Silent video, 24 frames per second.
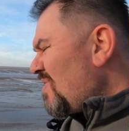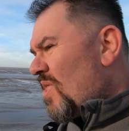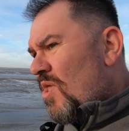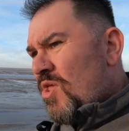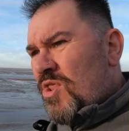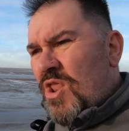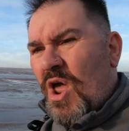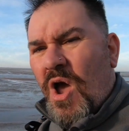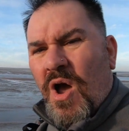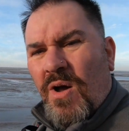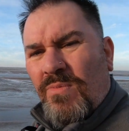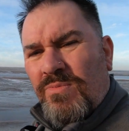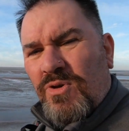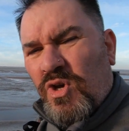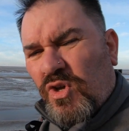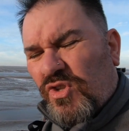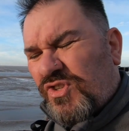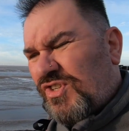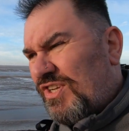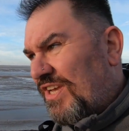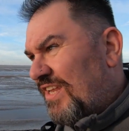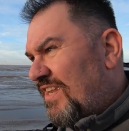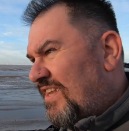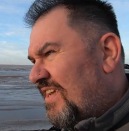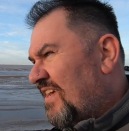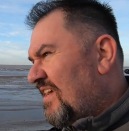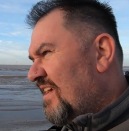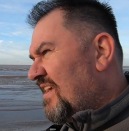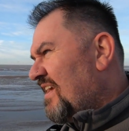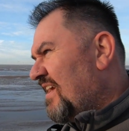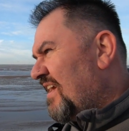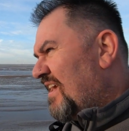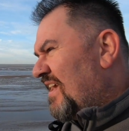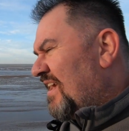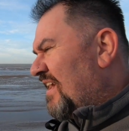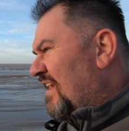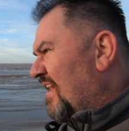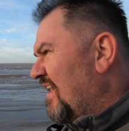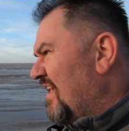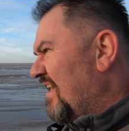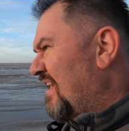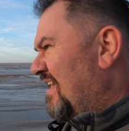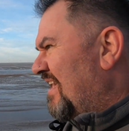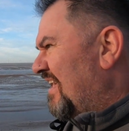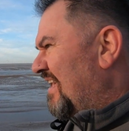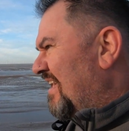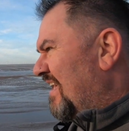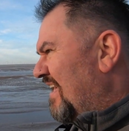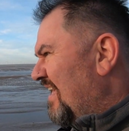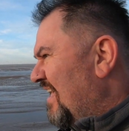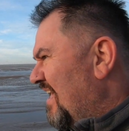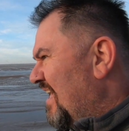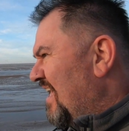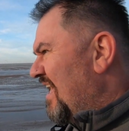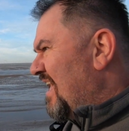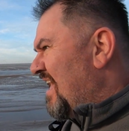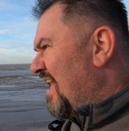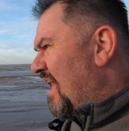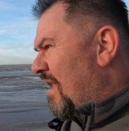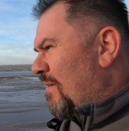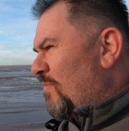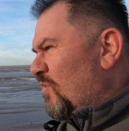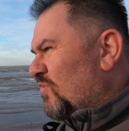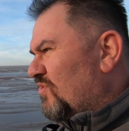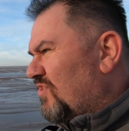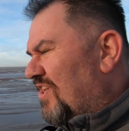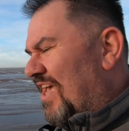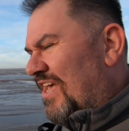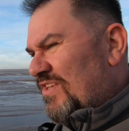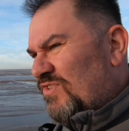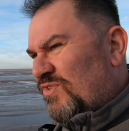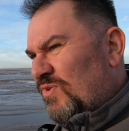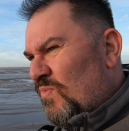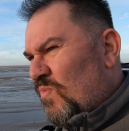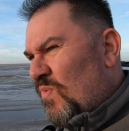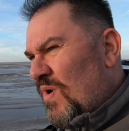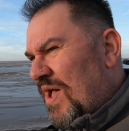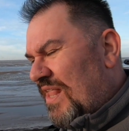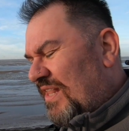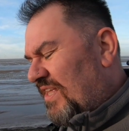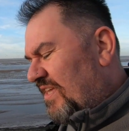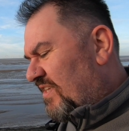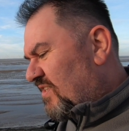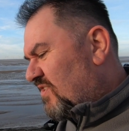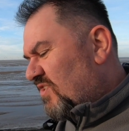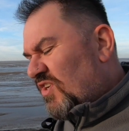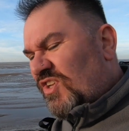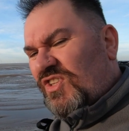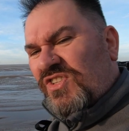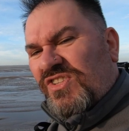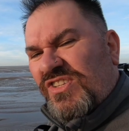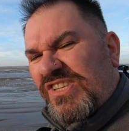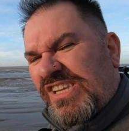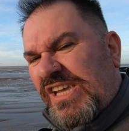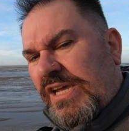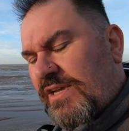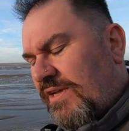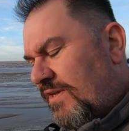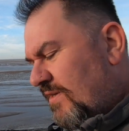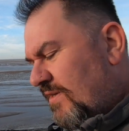No, I'm gutted. I must get some Wellingtons.